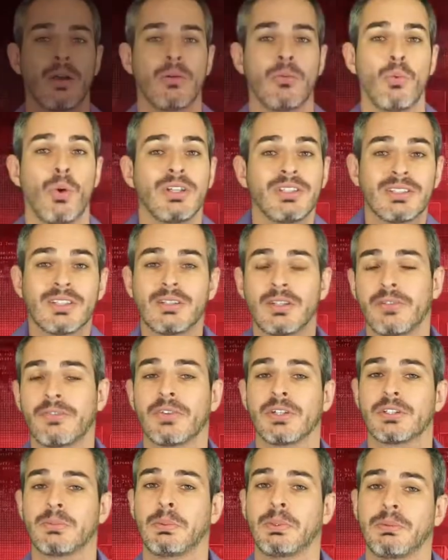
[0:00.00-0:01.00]
What's the
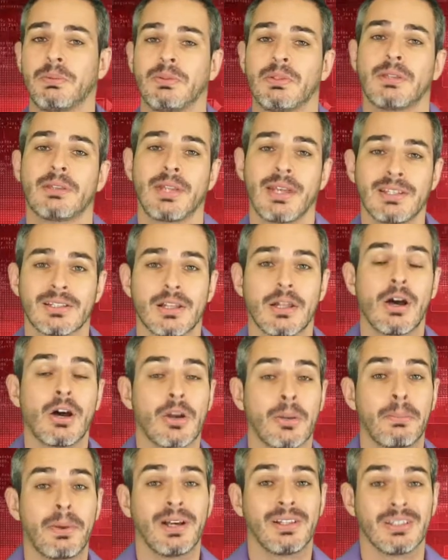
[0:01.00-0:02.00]
difference between the Tesla
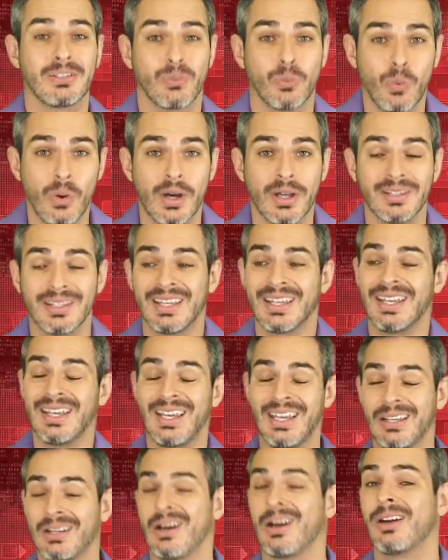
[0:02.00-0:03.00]
Autopilot 1
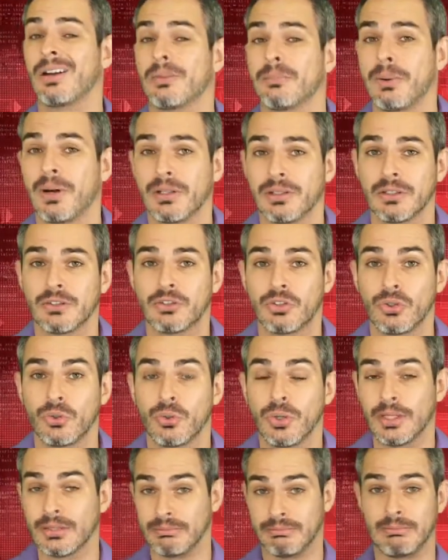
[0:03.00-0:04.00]
and Autopilot
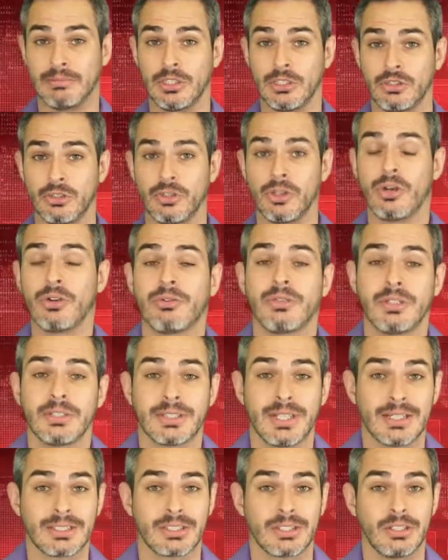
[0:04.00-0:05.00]
2? And did you know
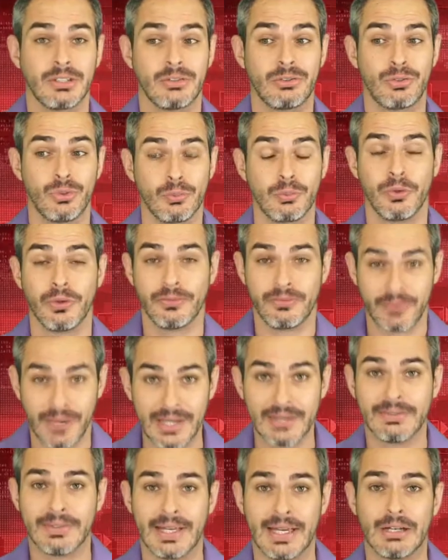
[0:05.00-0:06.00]
there's actually
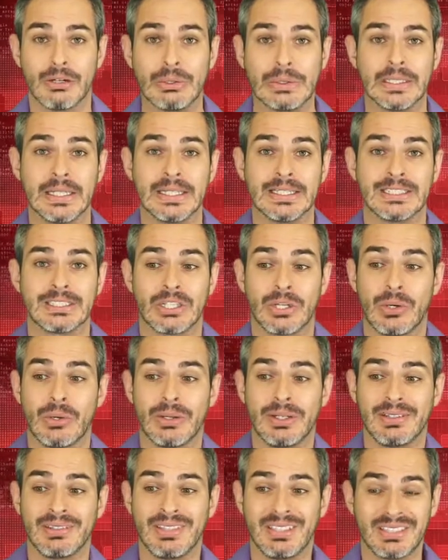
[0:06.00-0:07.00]
2.5 now?
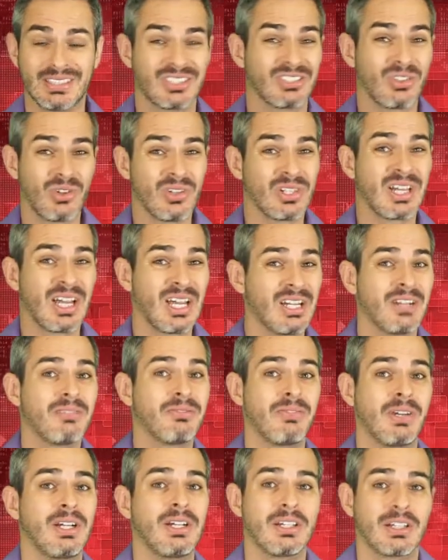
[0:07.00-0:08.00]
So this is all kind of
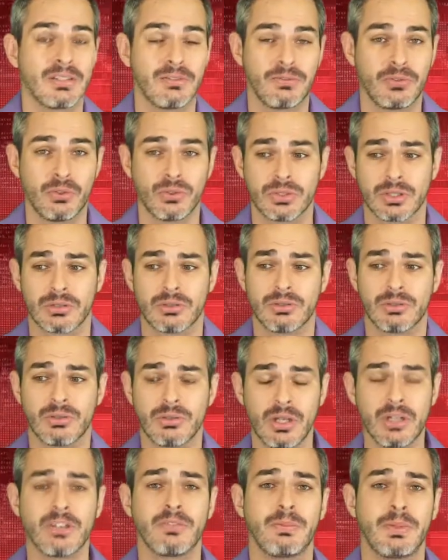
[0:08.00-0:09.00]
very confusing to a
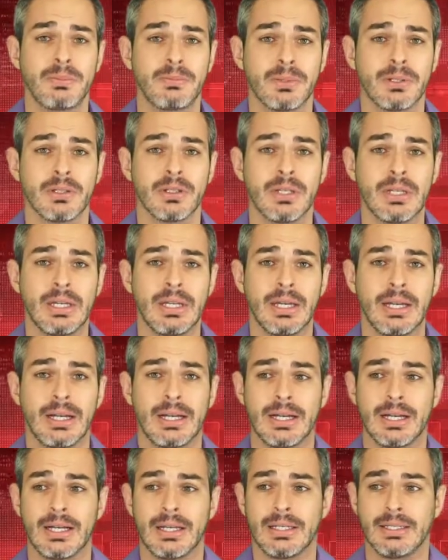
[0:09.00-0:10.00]
lot of people,
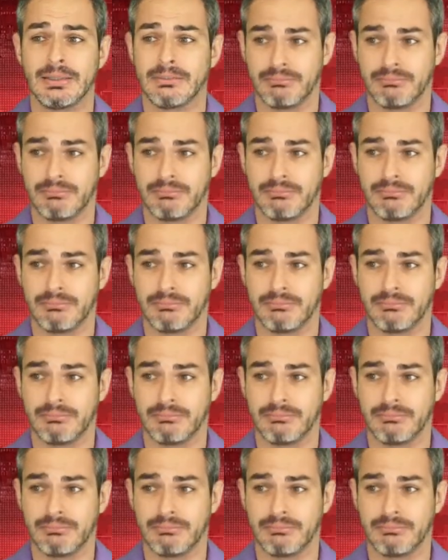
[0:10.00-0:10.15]
uh,